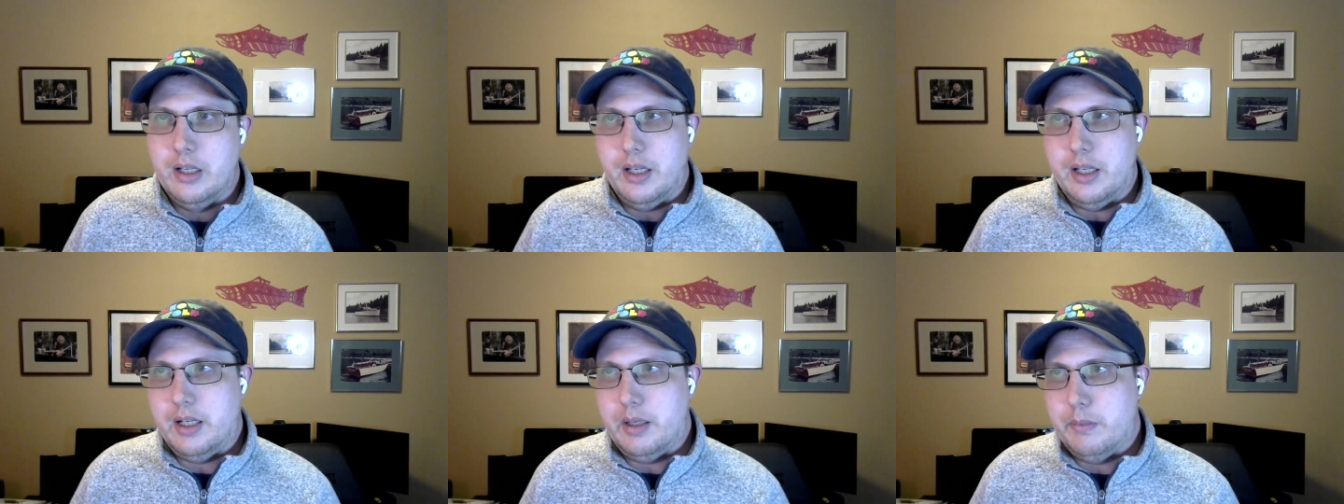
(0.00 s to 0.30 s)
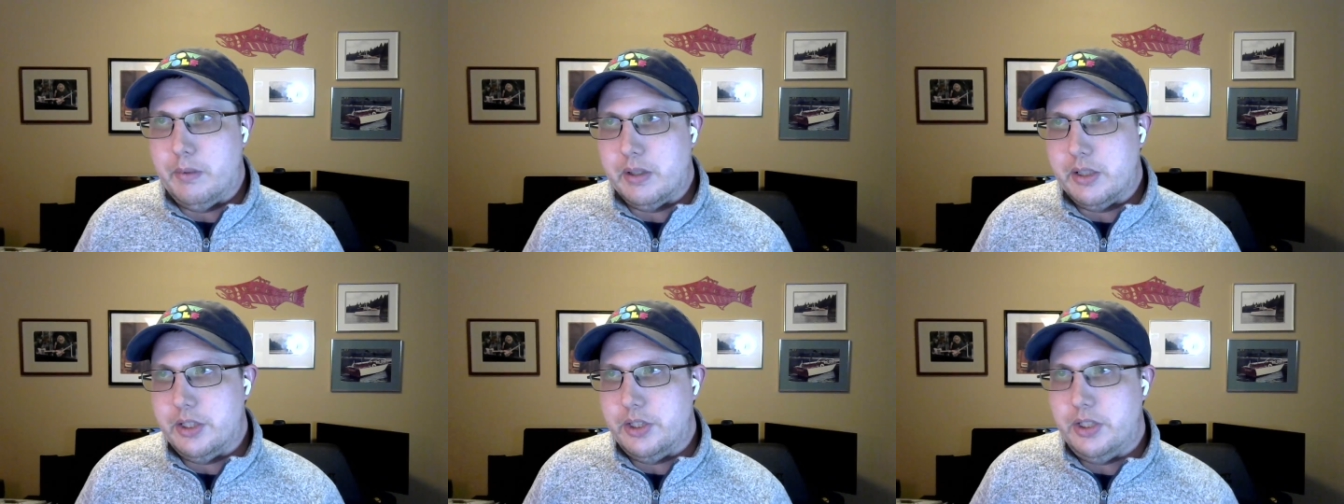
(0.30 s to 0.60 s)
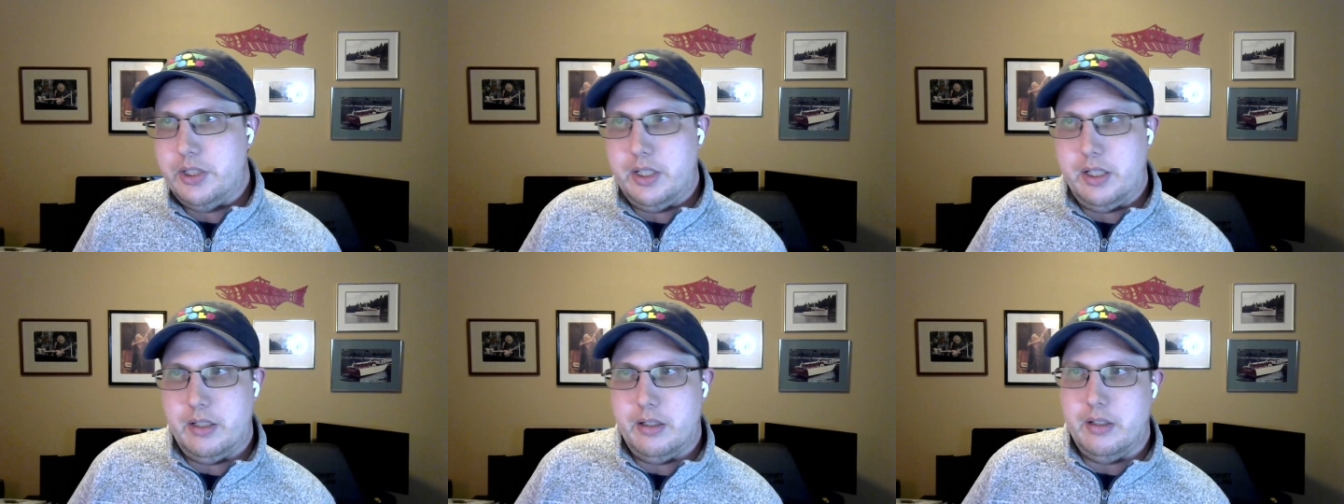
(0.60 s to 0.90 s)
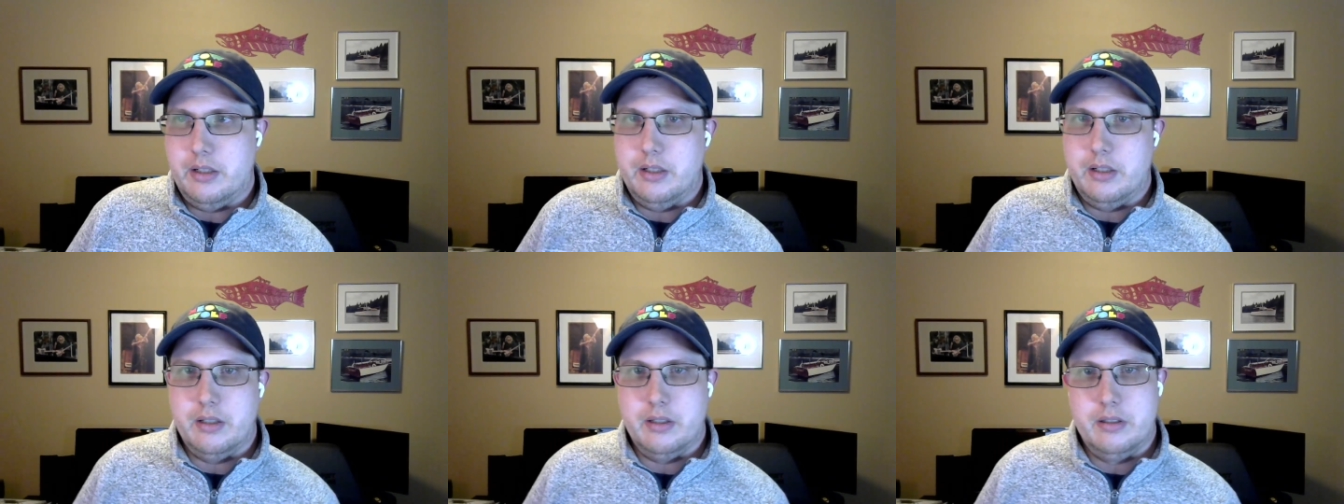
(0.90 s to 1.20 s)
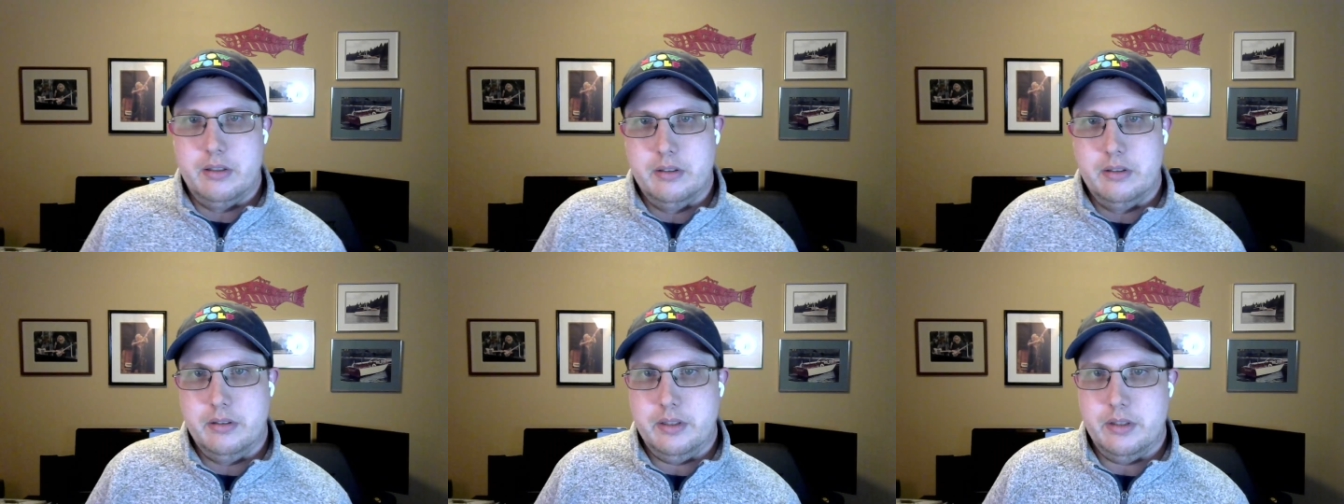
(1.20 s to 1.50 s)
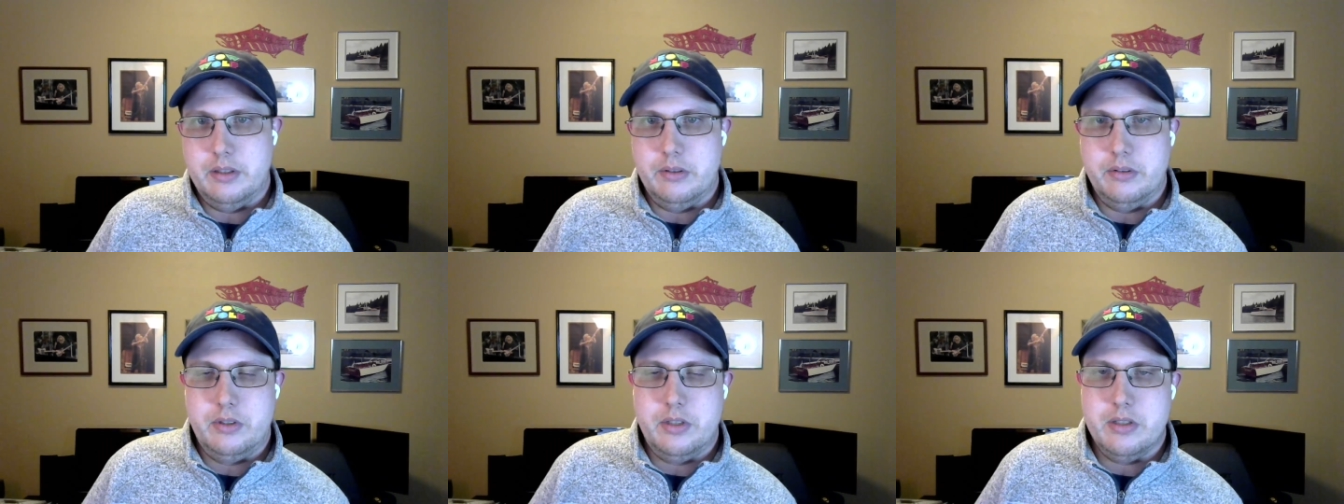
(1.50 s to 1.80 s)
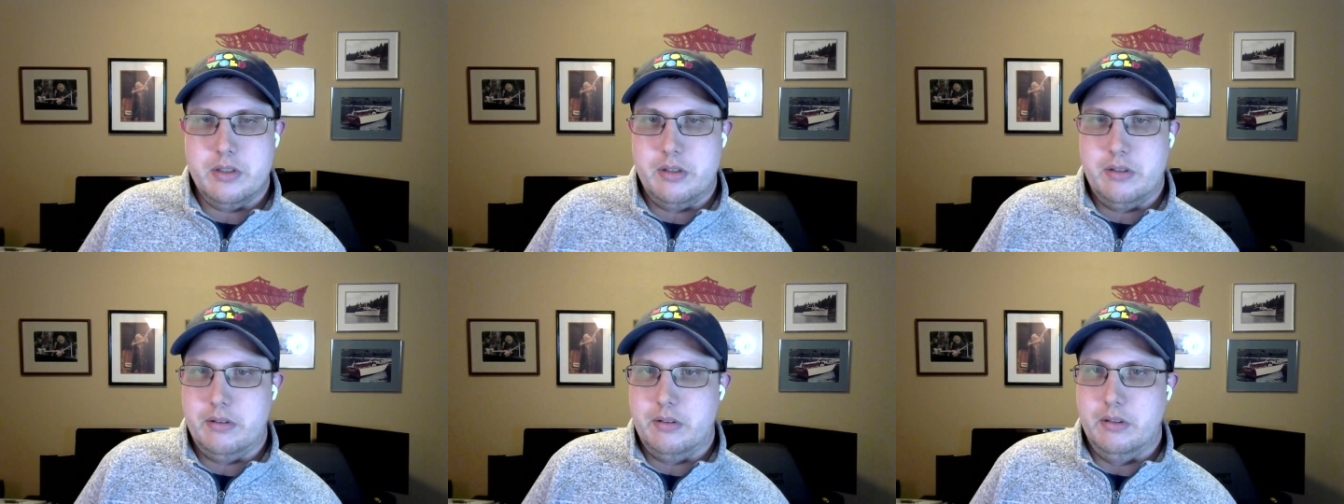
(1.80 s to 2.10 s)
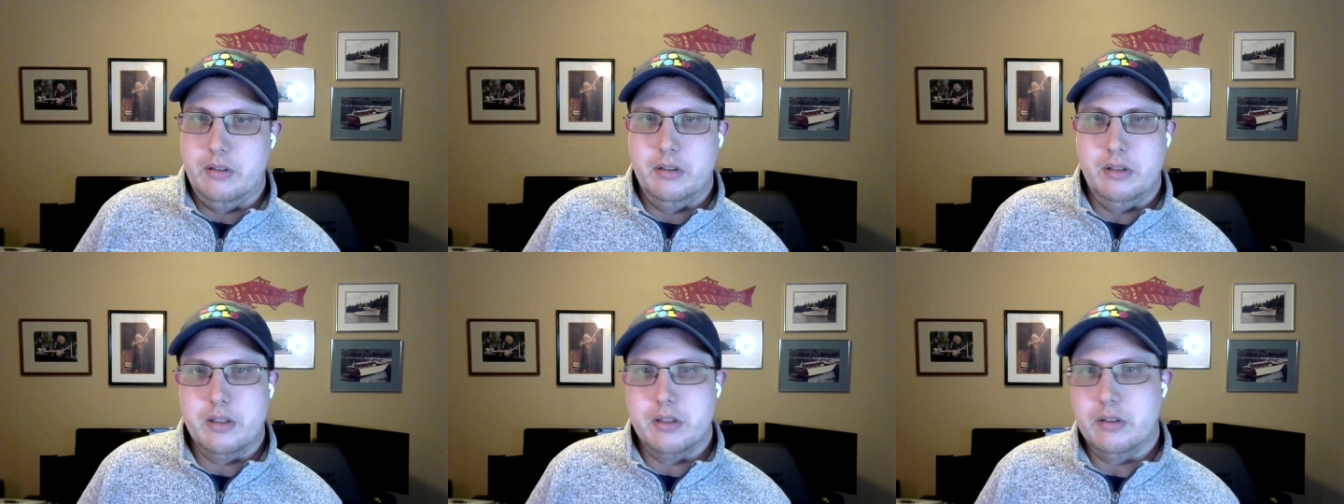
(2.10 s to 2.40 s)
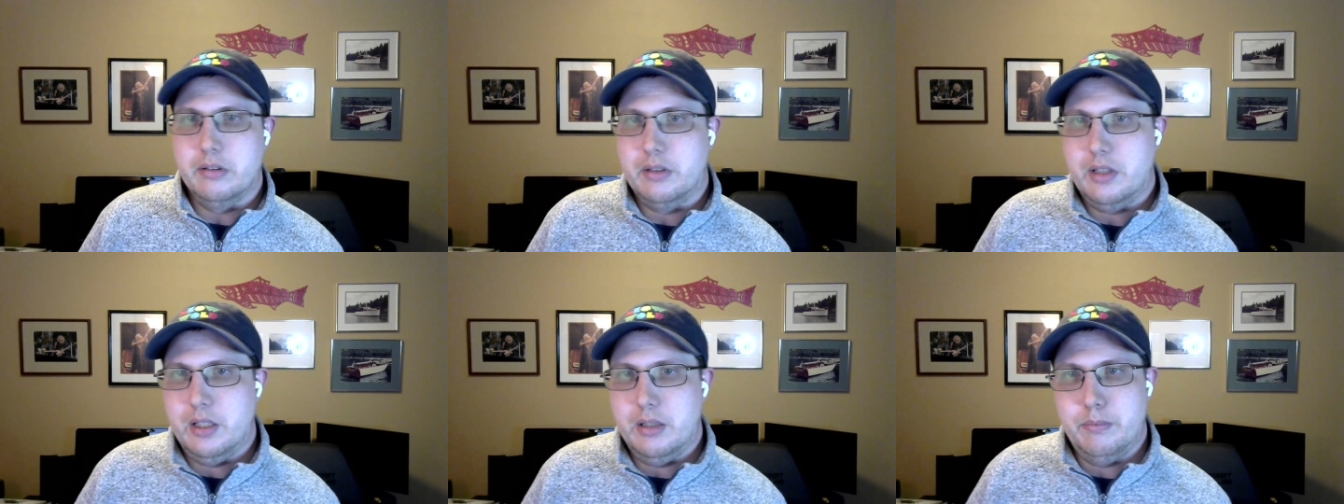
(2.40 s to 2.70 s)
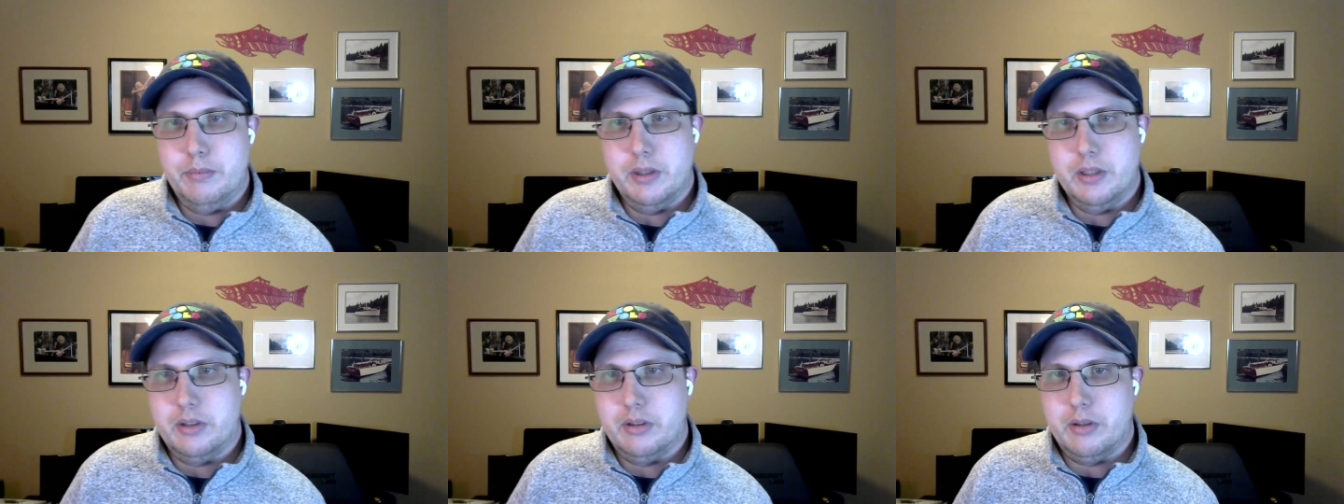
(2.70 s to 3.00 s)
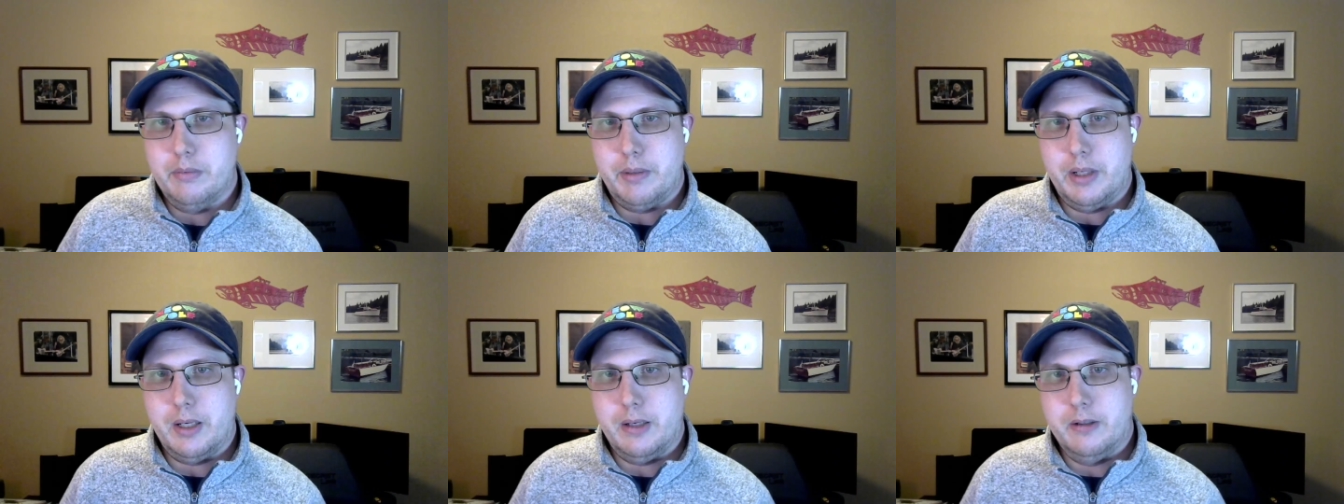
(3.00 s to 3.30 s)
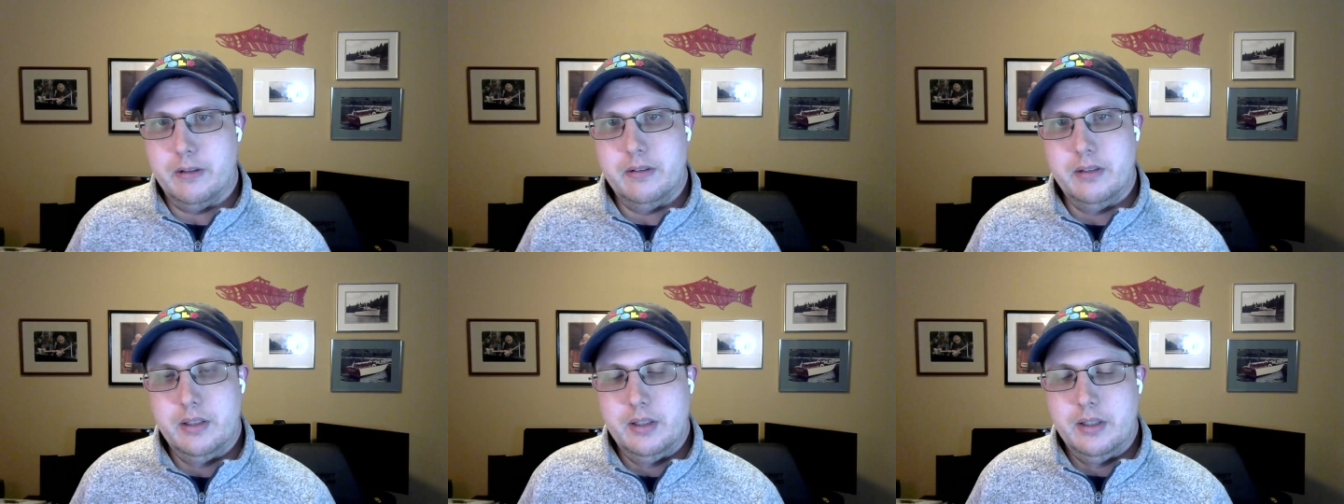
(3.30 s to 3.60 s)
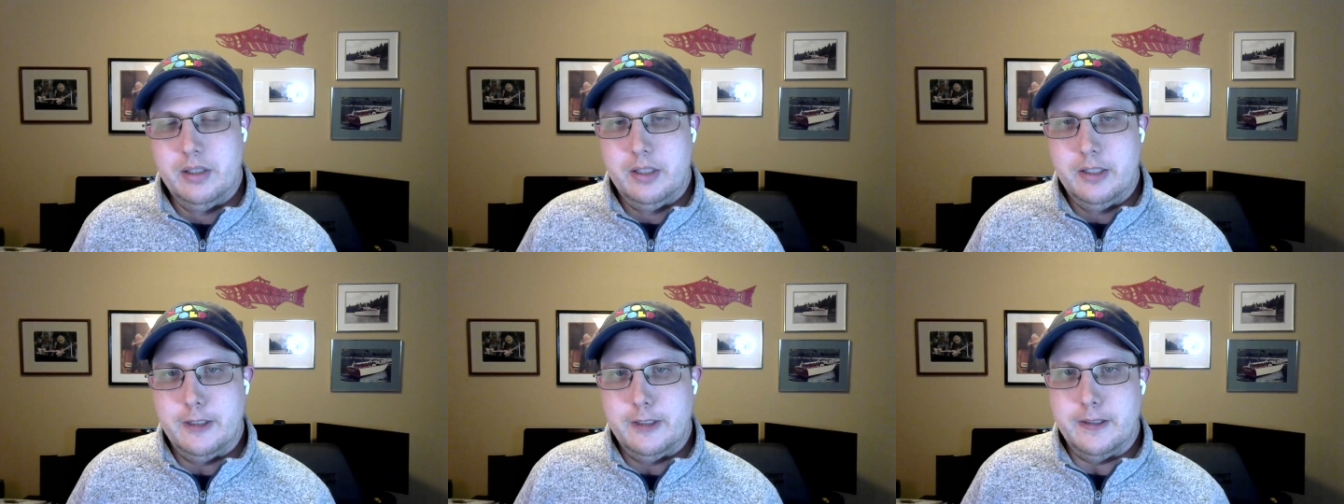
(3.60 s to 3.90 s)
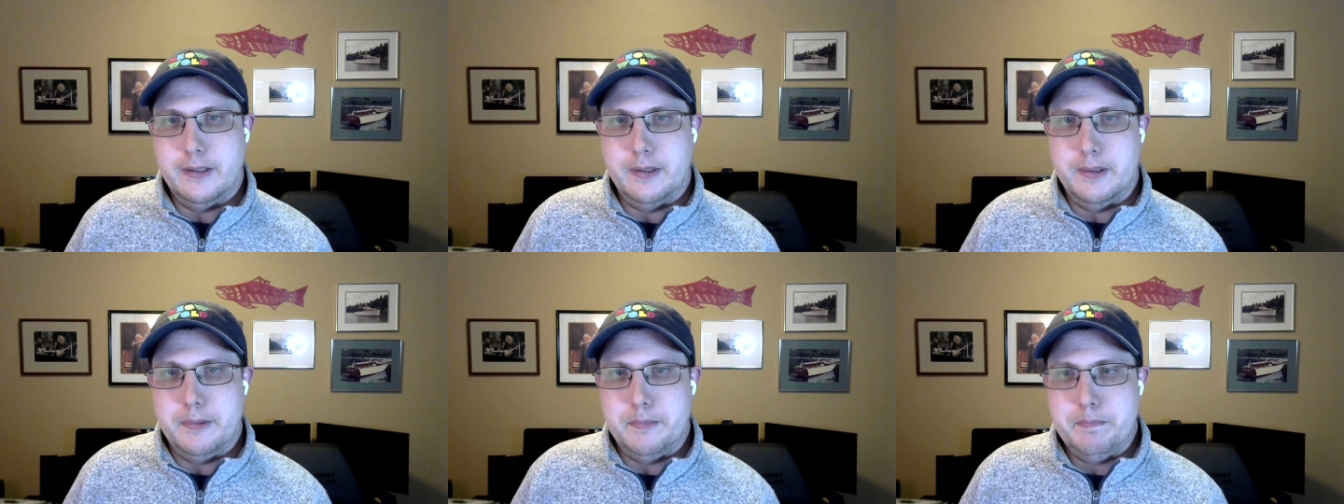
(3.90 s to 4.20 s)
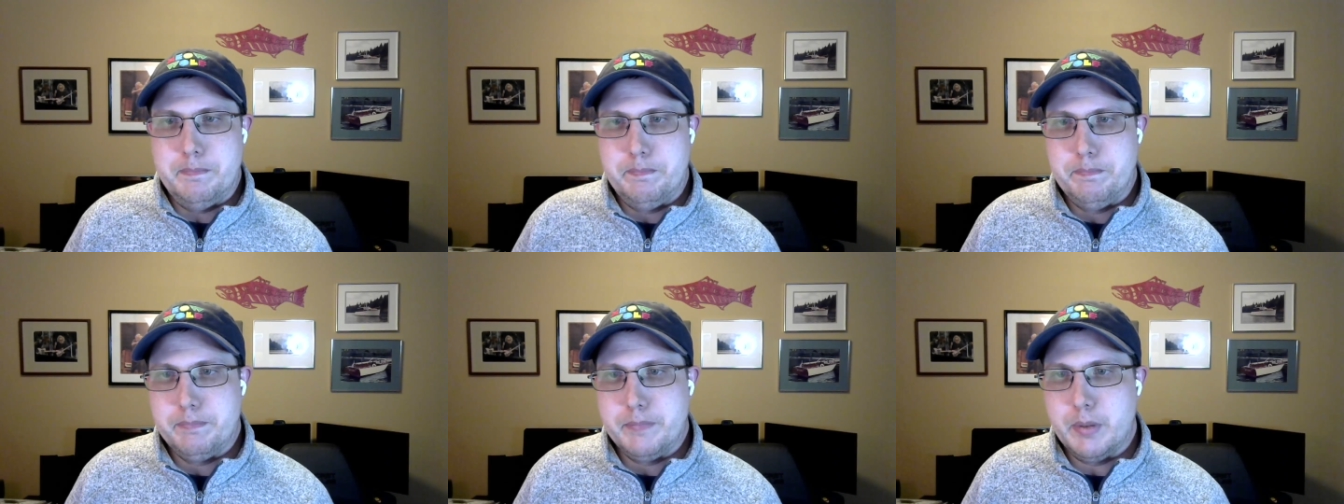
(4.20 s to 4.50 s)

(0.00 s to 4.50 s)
and I want to share, you know, just little tidbits about um,